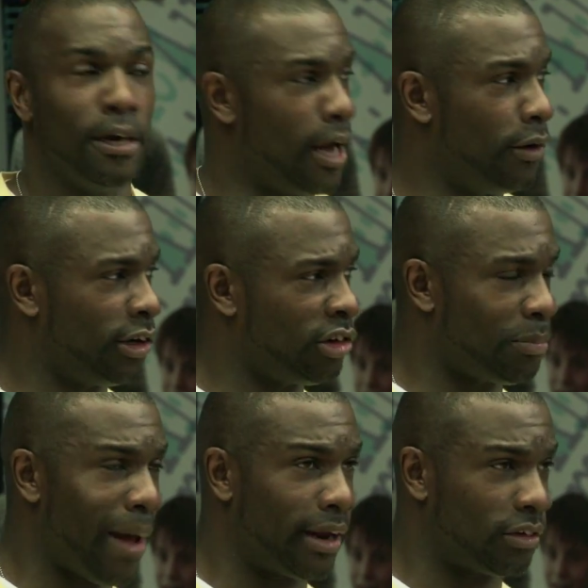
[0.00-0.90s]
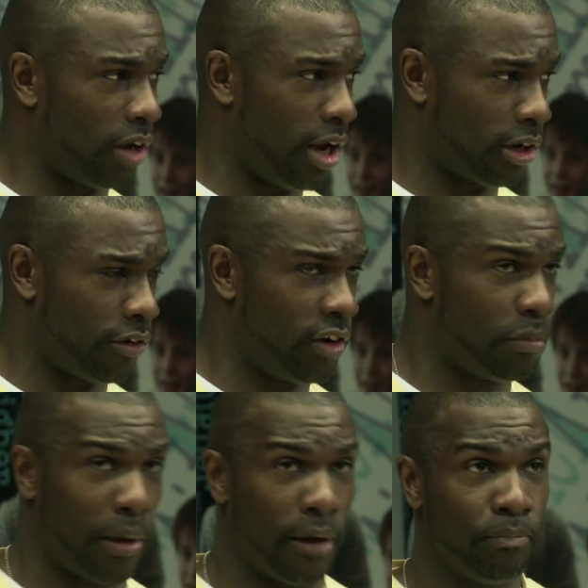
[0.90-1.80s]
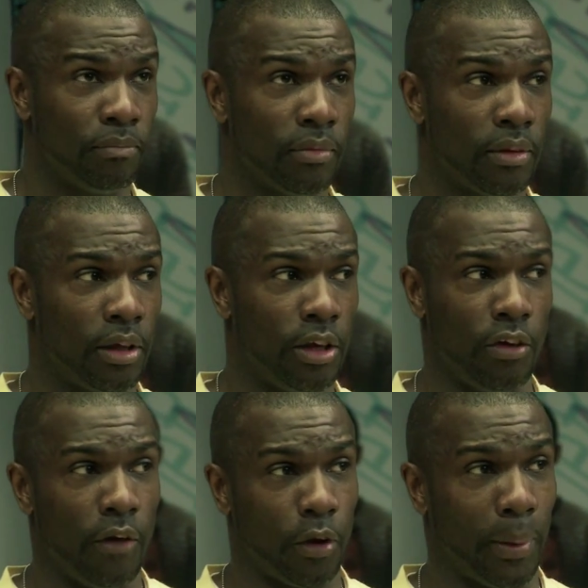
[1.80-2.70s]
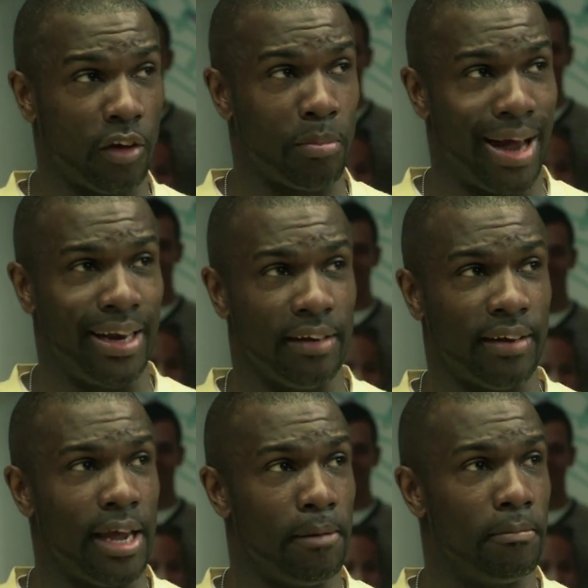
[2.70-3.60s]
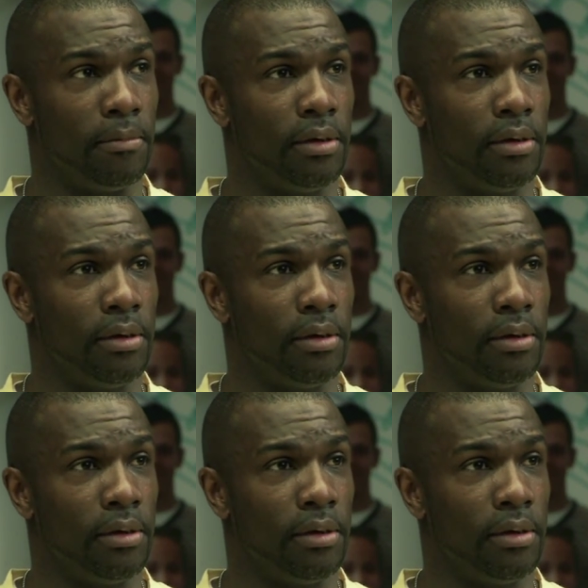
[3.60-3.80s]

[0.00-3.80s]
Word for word: No disrespect, uh, Chris, but he's not the quickest man in the team.